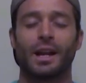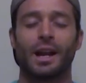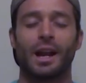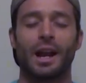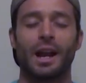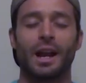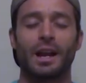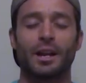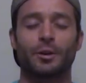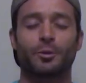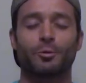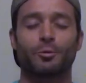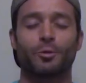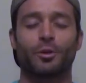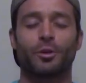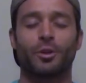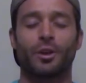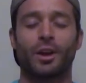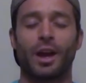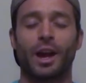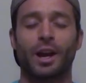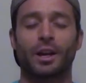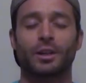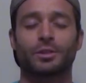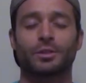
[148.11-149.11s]
and
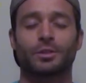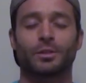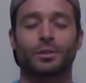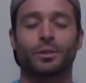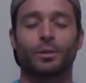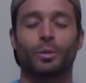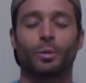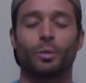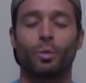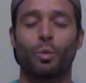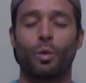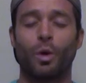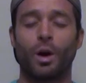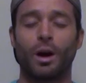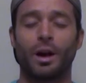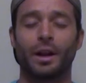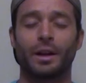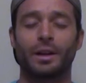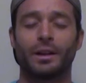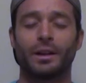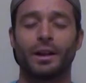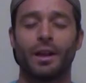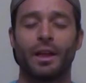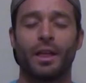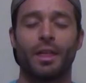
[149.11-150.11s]
Corona Extra
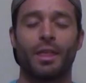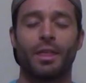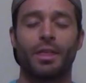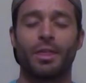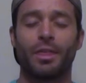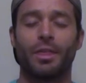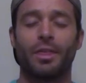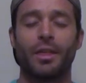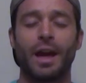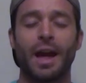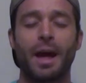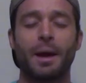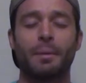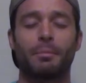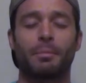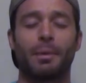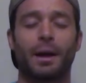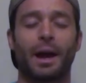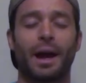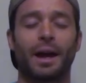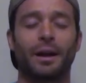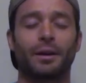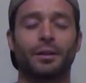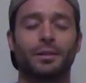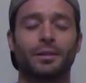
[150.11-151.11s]
won that
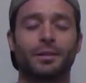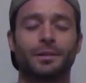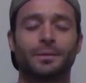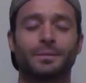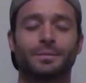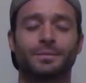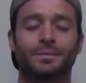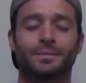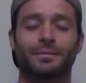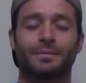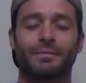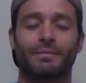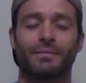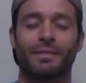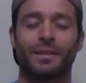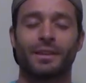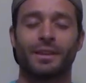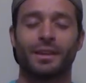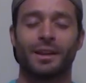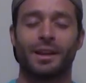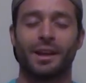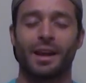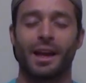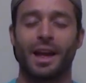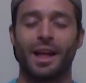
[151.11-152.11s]
battle
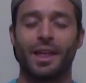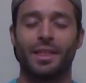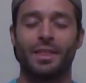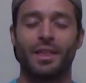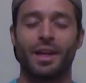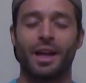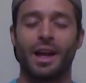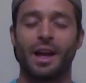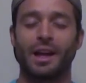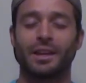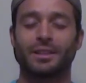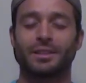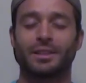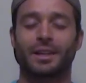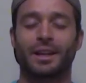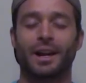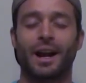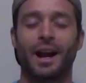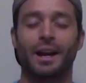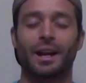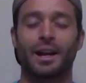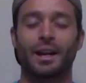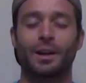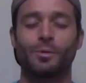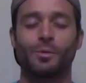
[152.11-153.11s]
and then
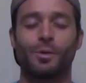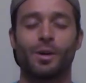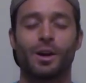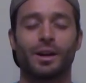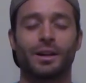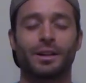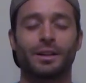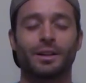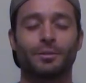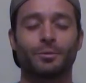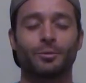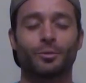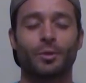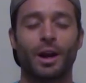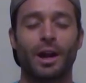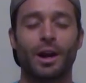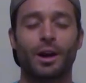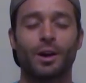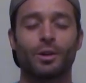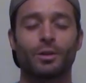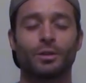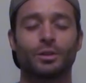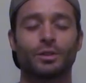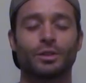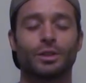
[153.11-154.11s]
Tecate won
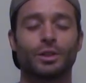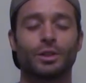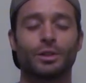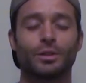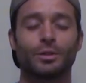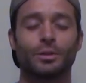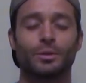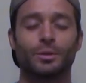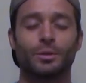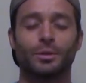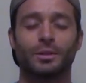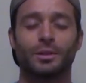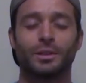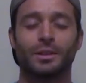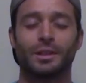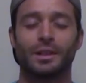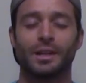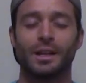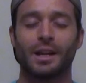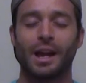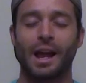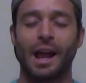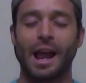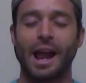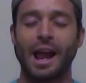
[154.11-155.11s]
round two.
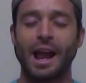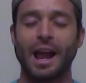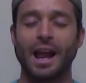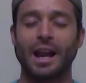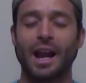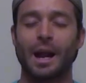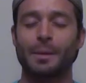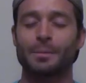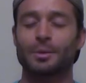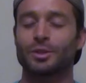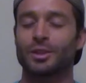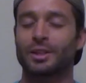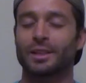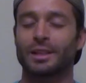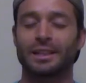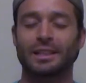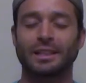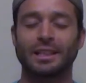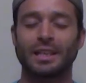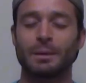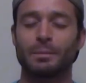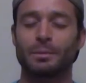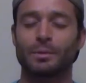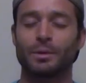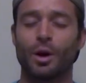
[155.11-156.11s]
And I'm just gonna
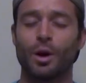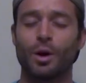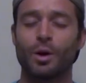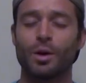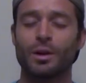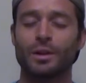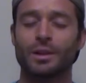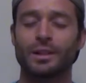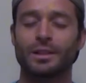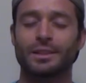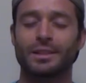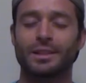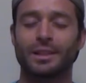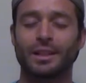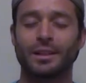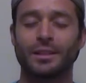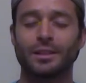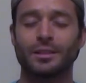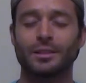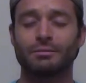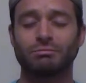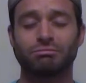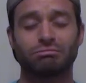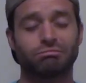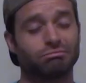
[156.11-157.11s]
keep going
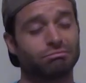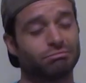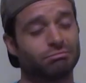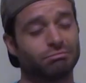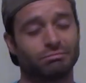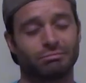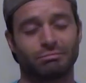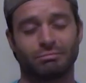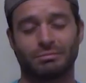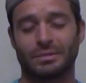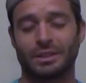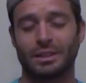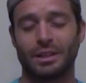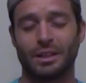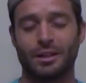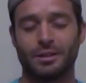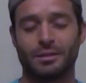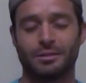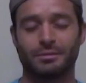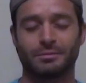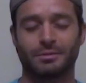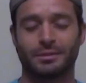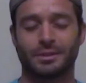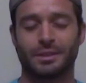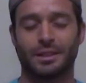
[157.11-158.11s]
until, you
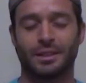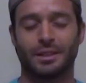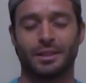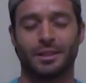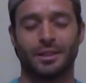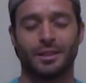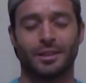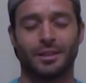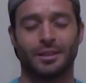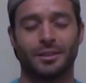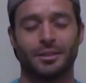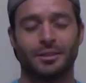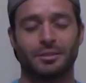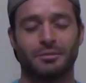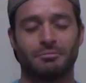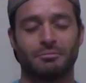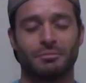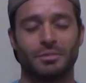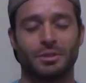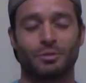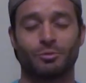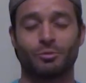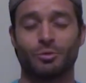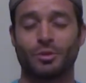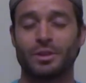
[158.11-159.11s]
know,
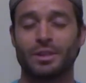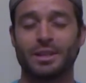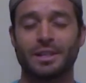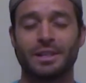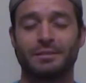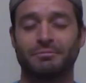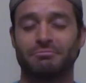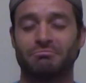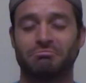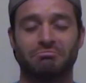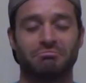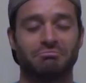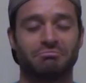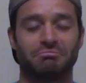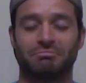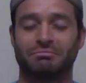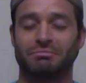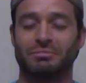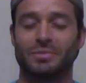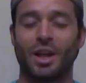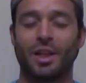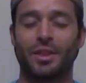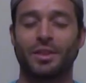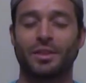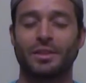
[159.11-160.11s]
there's really
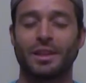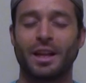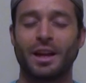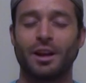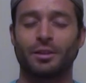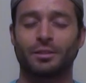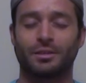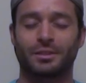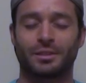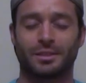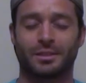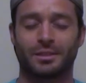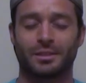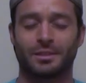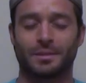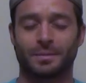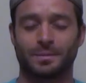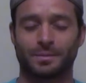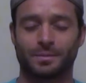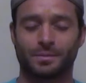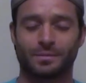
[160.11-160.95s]
nothing else.